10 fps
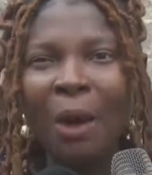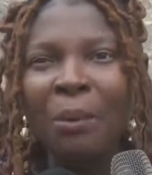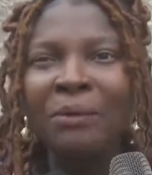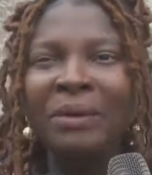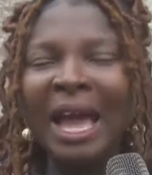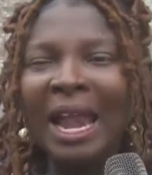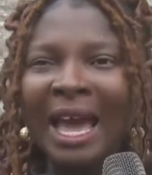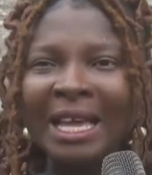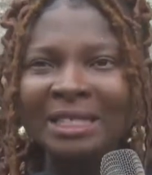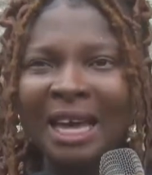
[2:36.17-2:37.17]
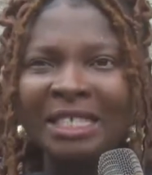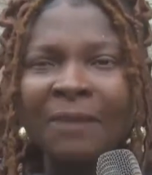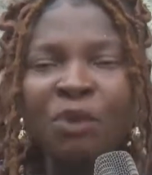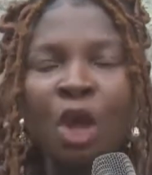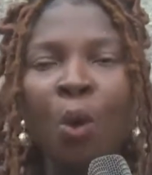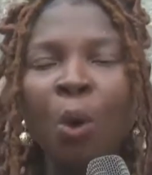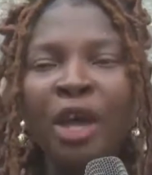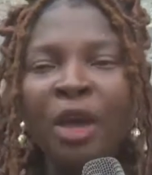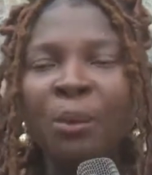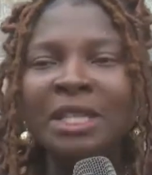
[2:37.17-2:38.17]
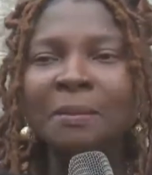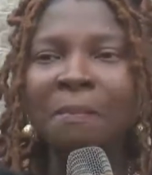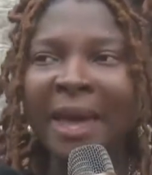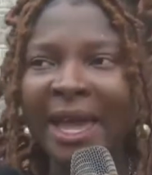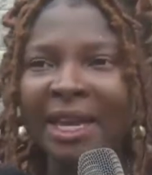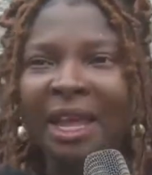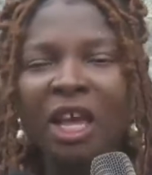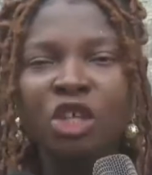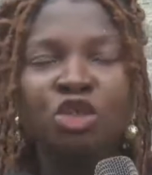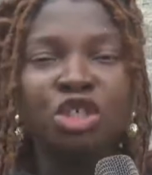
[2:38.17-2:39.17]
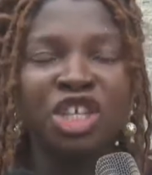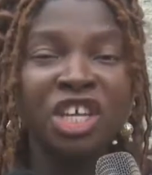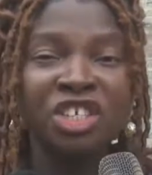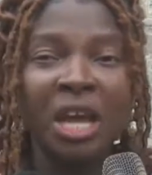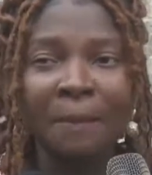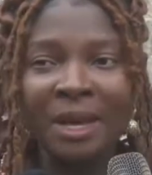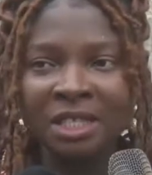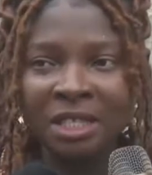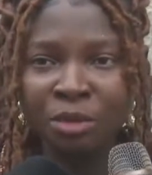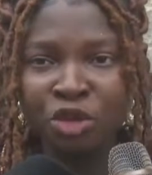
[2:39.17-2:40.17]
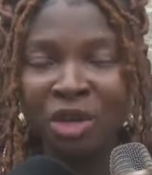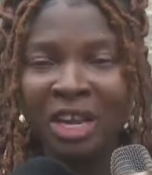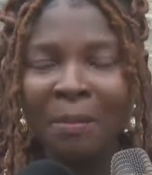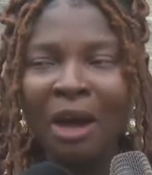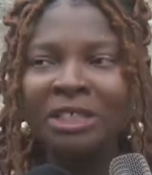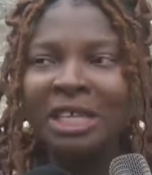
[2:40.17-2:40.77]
And we realized that working with men to change their perception about